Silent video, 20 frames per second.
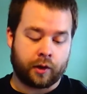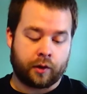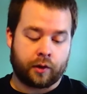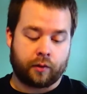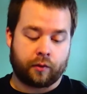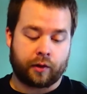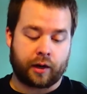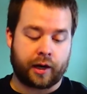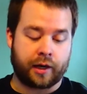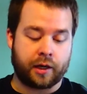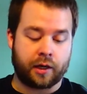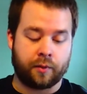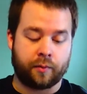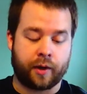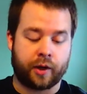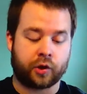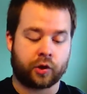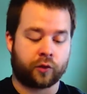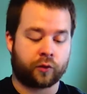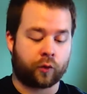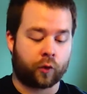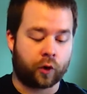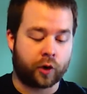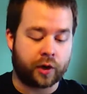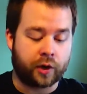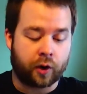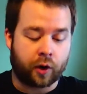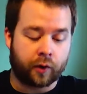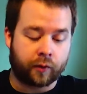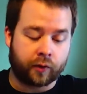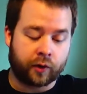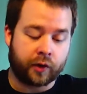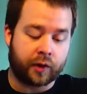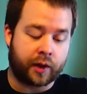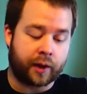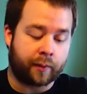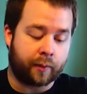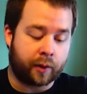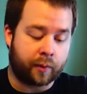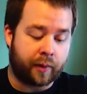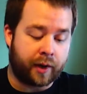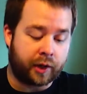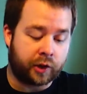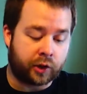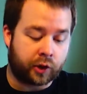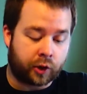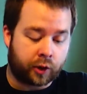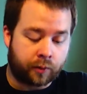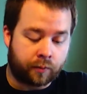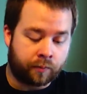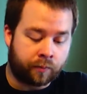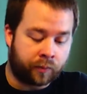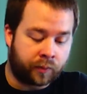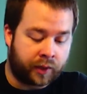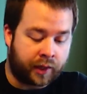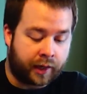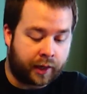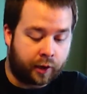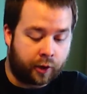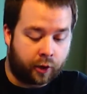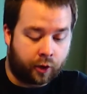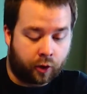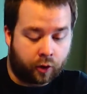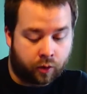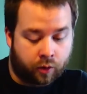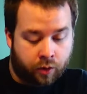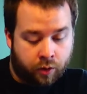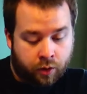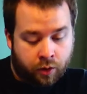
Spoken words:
what I did, measure 40 over, and then I'm going to measure, I don't know,